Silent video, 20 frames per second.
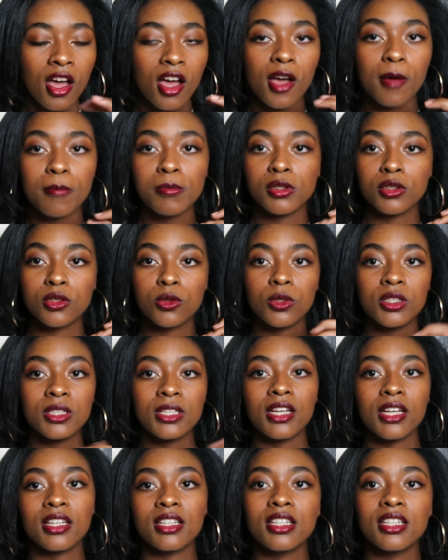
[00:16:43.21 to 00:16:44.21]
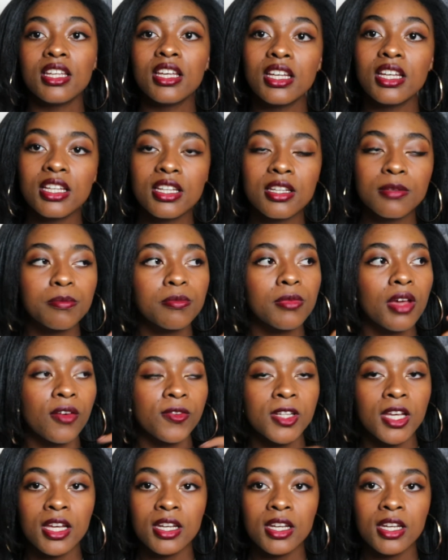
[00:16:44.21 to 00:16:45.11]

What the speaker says: about what I did after